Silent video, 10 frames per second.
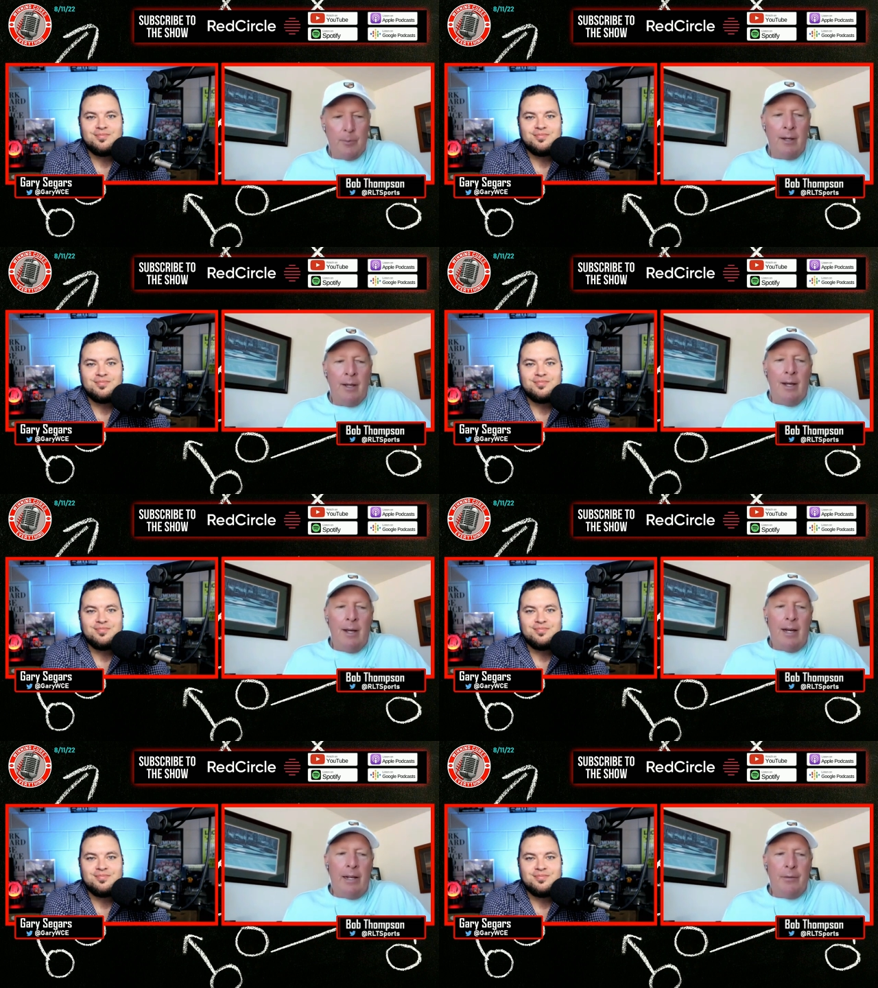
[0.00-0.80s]
Speaker 1: But
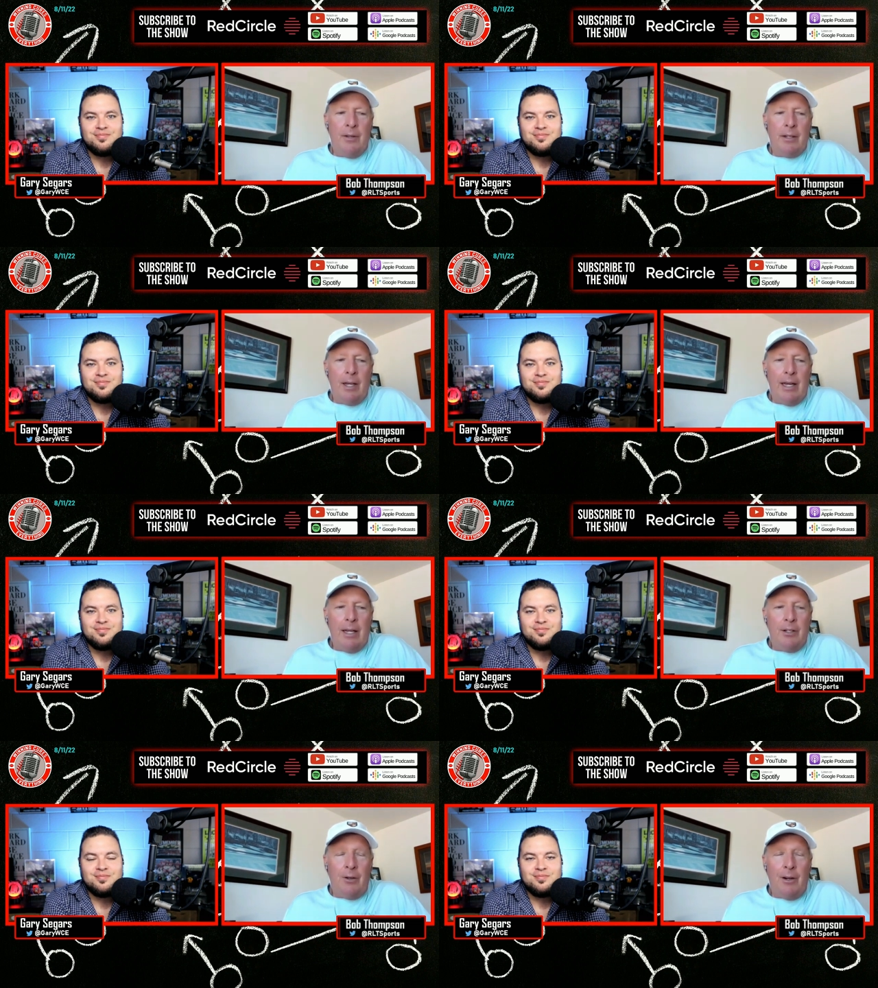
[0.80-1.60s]
I think
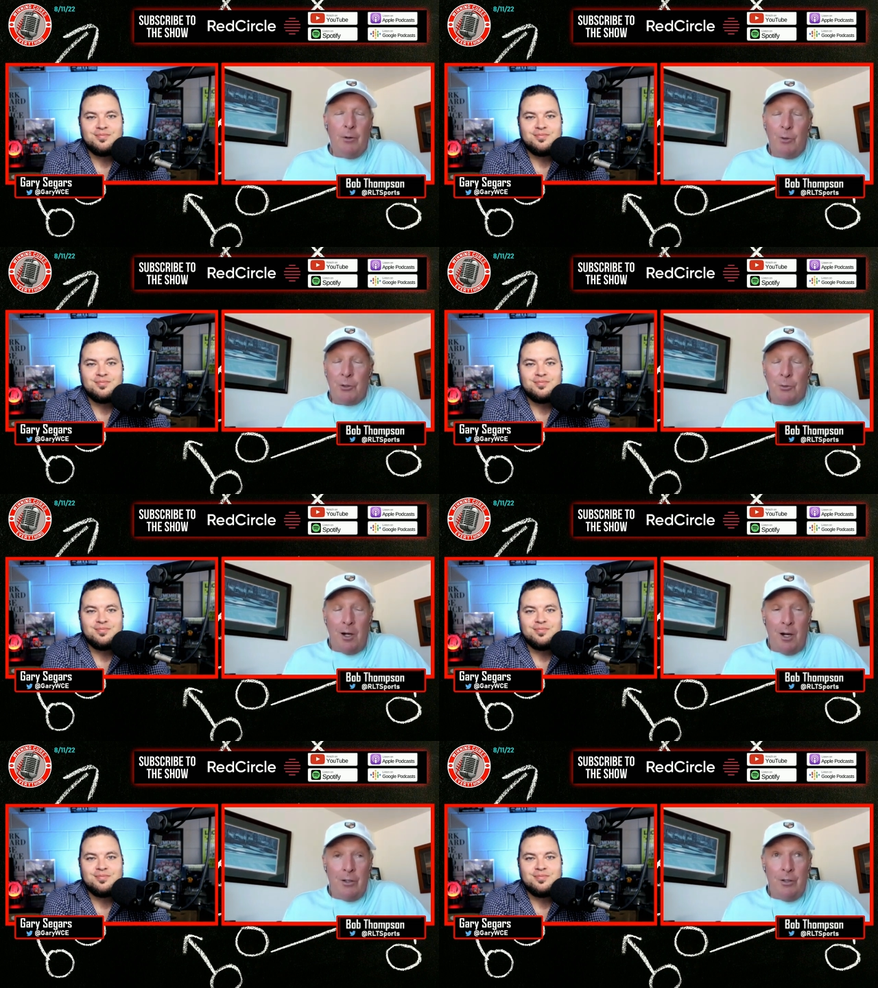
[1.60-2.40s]
at, uh, you know, every once in a
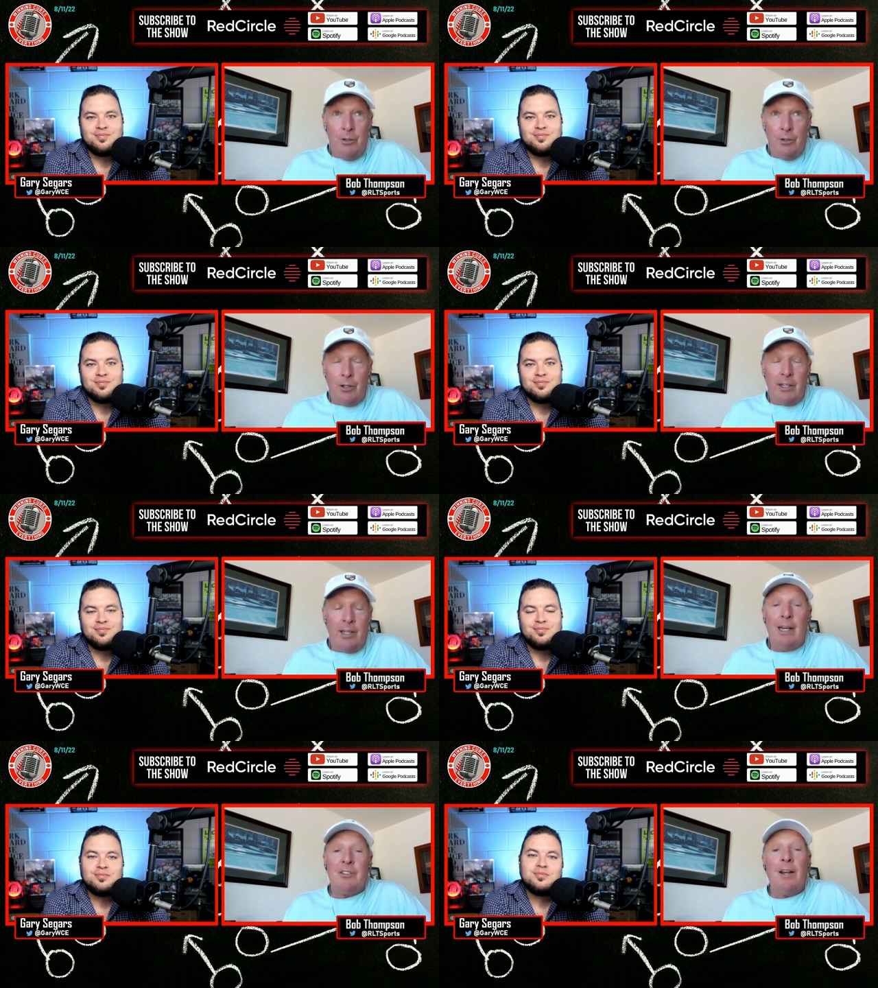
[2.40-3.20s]
while, you're going to
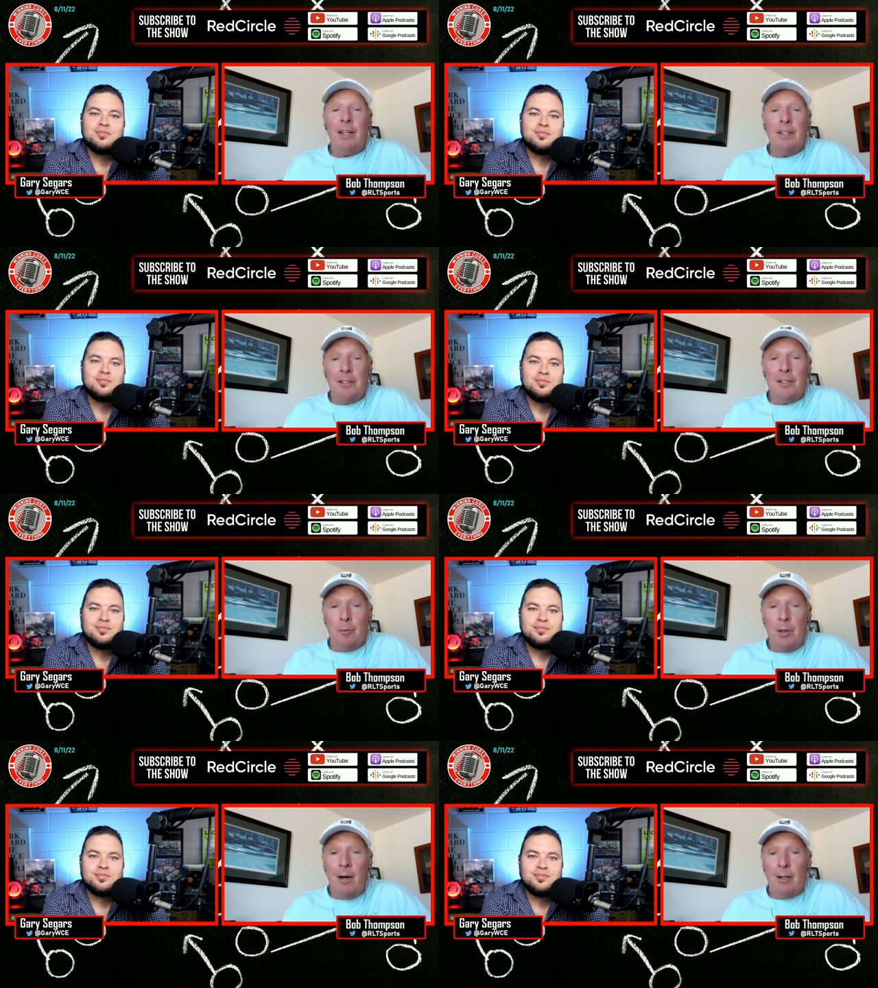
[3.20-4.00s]
catch lightning in
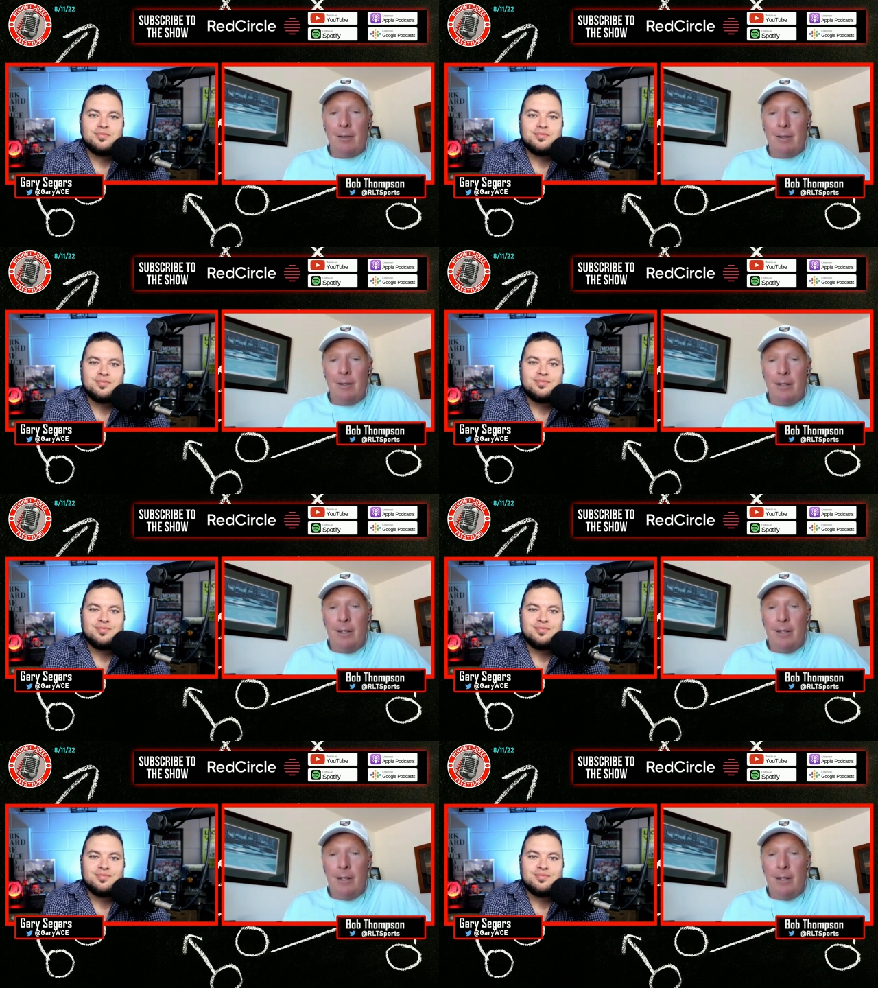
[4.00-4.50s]
a bottle,